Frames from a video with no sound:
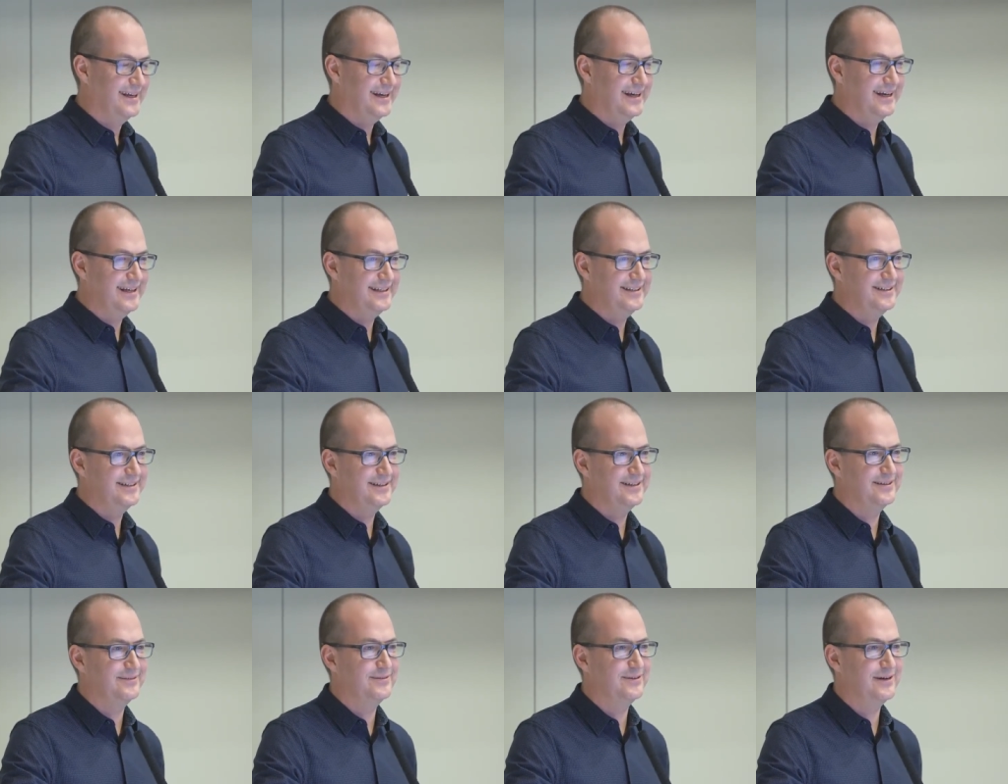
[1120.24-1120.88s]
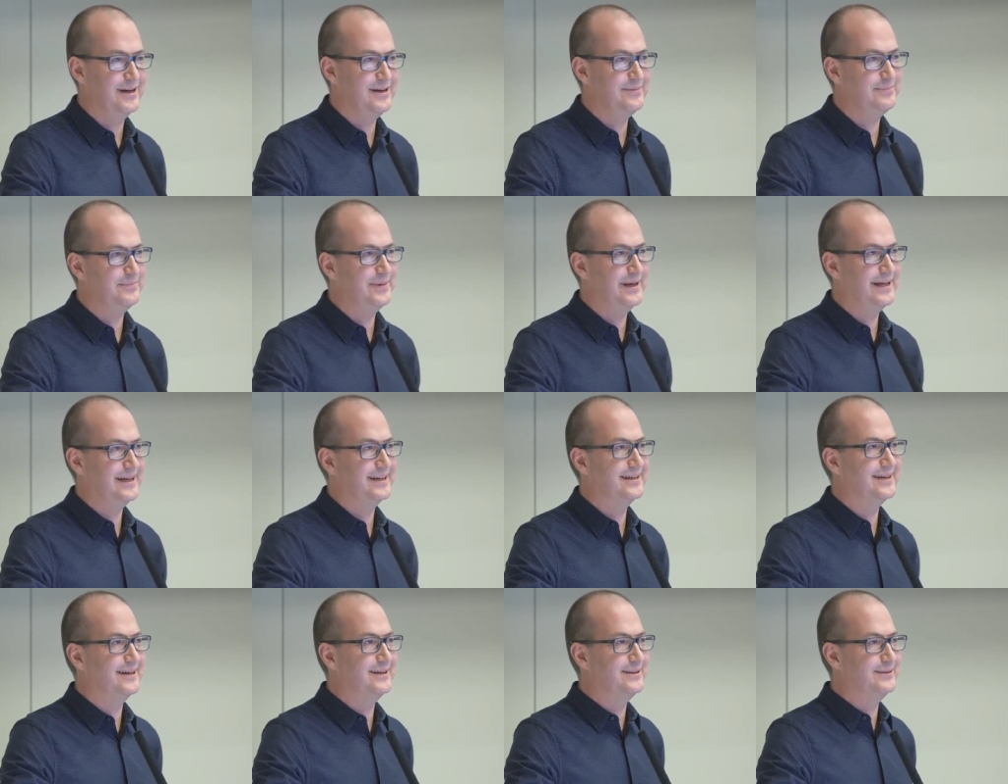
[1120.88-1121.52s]
I took a very
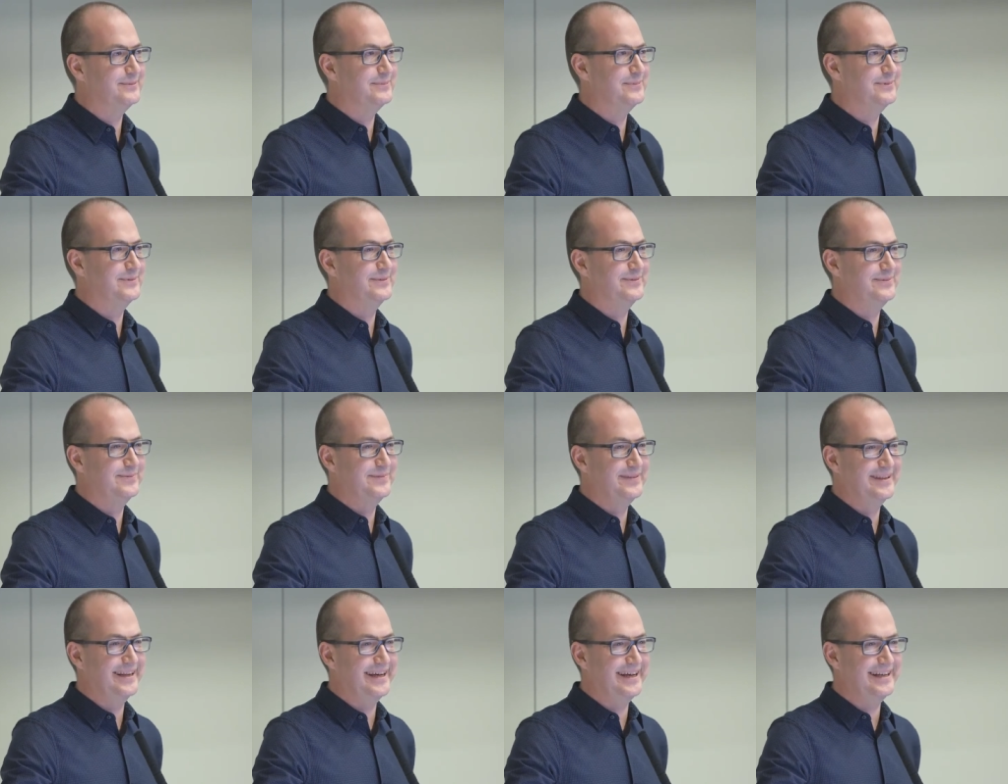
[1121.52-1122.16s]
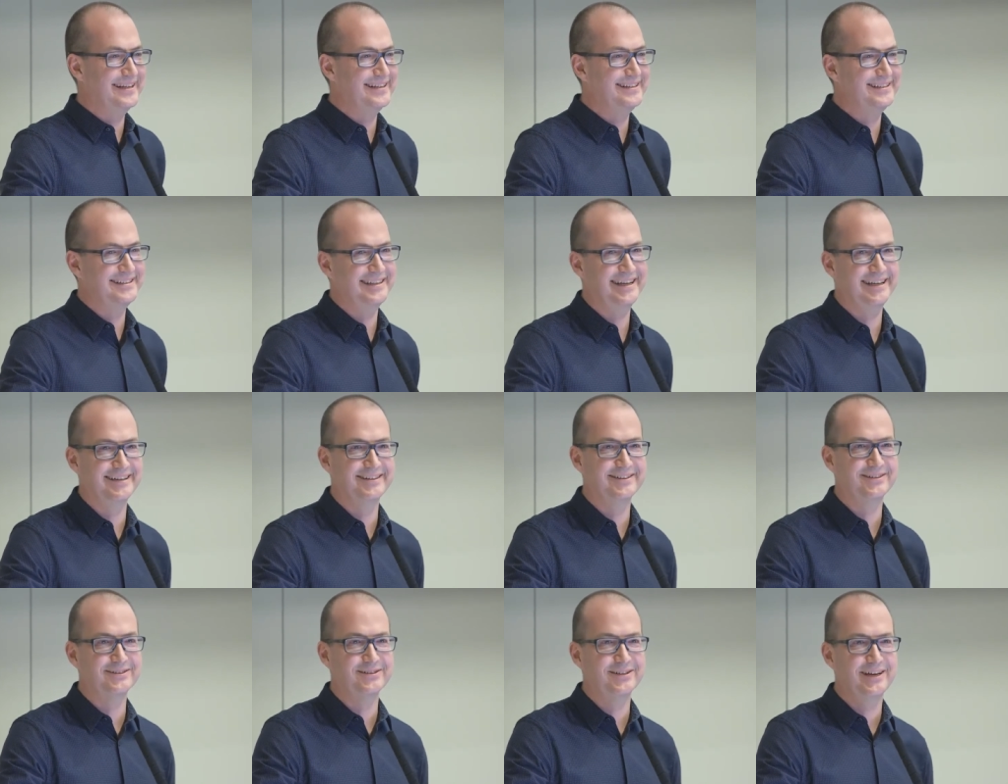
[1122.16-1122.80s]
big gulp and
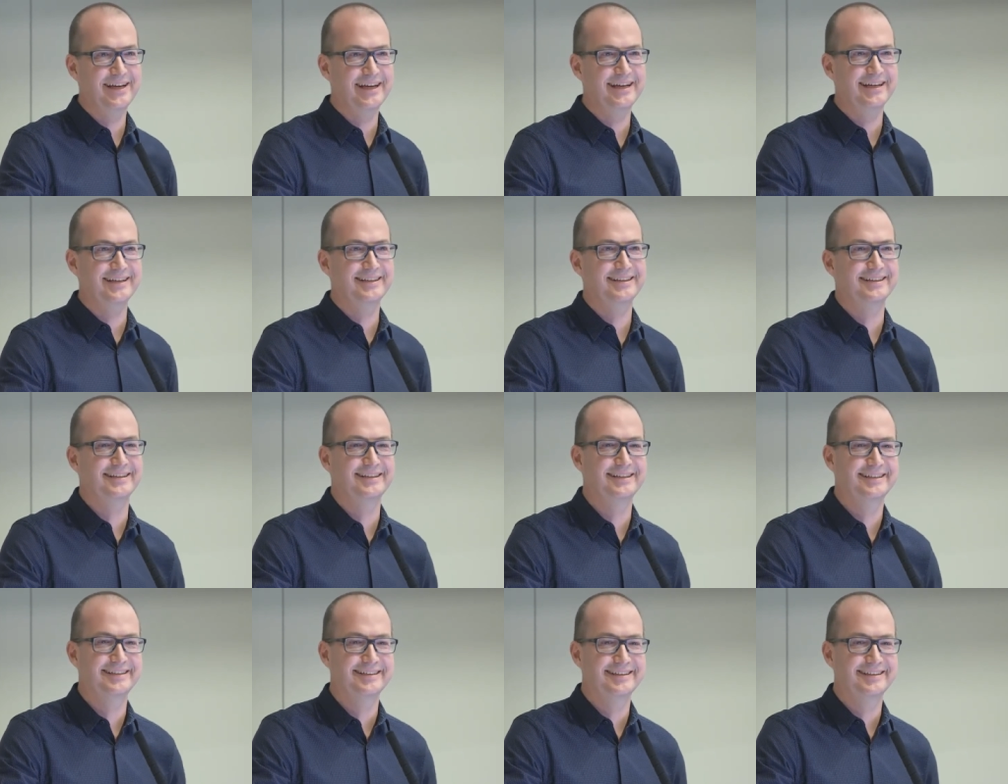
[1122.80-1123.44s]
said, Great.